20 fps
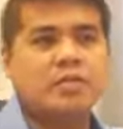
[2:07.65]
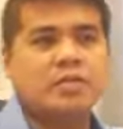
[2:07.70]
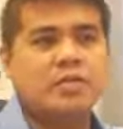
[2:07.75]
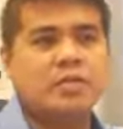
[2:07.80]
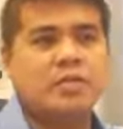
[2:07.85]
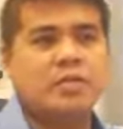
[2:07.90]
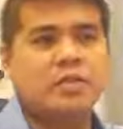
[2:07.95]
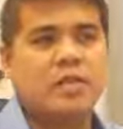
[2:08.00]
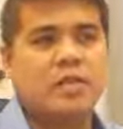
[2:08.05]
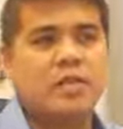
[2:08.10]

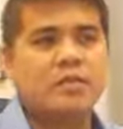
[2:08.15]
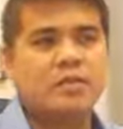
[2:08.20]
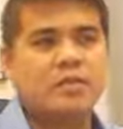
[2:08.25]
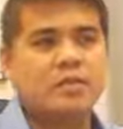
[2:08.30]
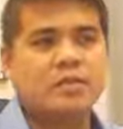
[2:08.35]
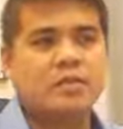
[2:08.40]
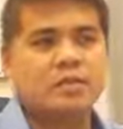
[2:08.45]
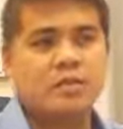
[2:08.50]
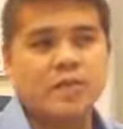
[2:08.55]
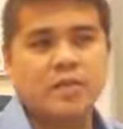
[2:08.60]
personal
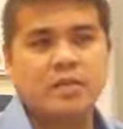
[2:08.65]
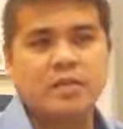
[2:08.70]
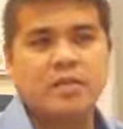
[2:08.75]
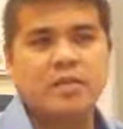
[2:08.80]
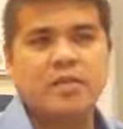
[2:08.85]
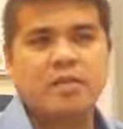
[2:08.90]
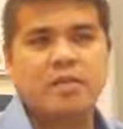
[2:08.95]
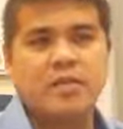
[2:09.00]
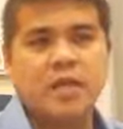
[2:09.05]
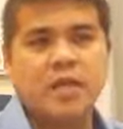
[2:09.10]

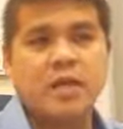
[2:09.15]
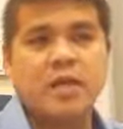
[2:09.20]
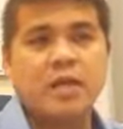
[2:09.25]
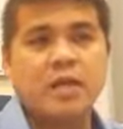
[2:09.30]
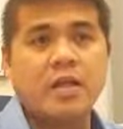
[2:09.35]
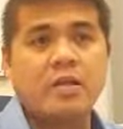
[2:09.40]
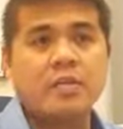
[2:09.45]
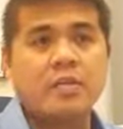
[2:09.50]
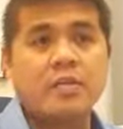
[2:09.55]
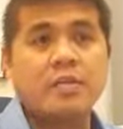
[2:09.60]
perspective and
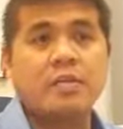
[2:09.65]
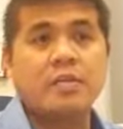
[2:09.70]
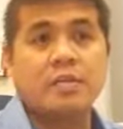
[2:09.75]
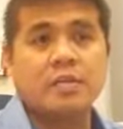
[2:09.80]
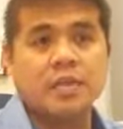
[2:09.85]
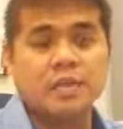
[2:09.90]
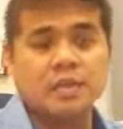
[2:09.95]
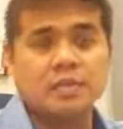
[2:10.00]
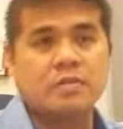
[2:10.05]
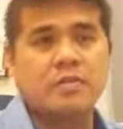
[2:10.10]

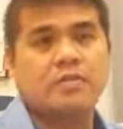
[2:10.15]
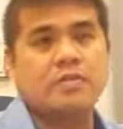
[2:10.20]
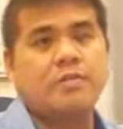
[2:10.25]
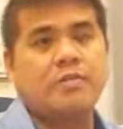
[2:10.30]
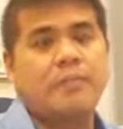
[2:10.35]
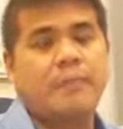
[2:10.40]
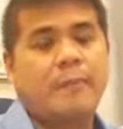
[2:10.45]
interpretation.